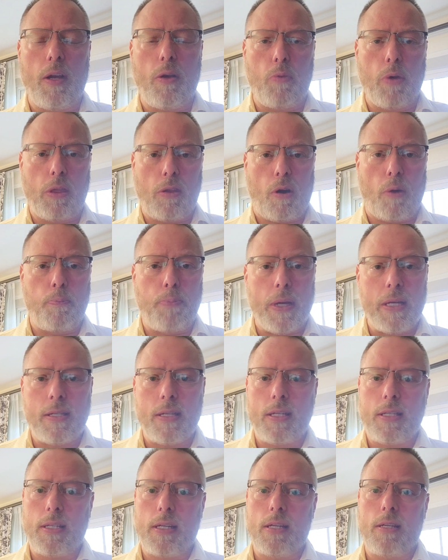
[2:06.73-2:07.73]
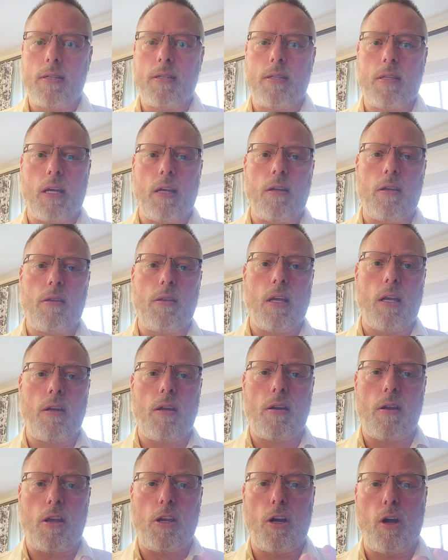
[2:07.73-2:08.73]
with our businesses that
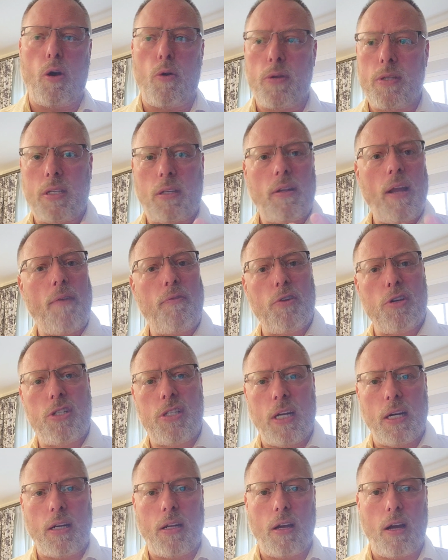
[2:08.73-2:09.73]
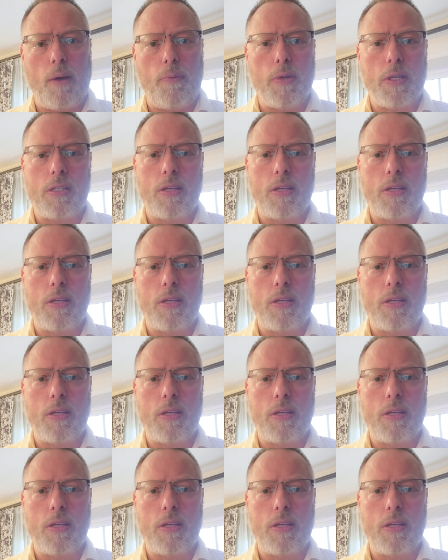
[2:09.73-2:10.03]
is leverage income.